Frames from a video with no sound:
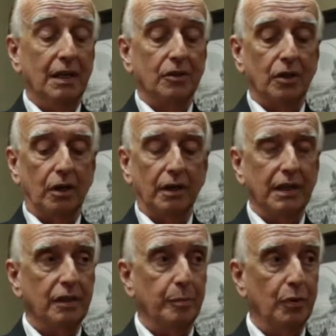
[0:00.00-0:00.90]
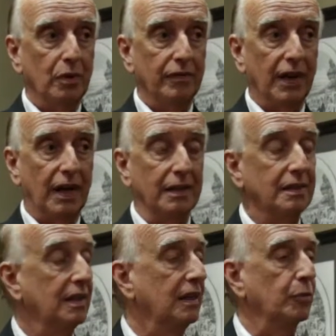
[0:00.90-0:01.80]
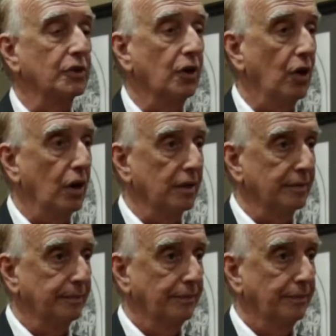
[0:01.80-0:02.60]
to look at the pool of light, and it was gone.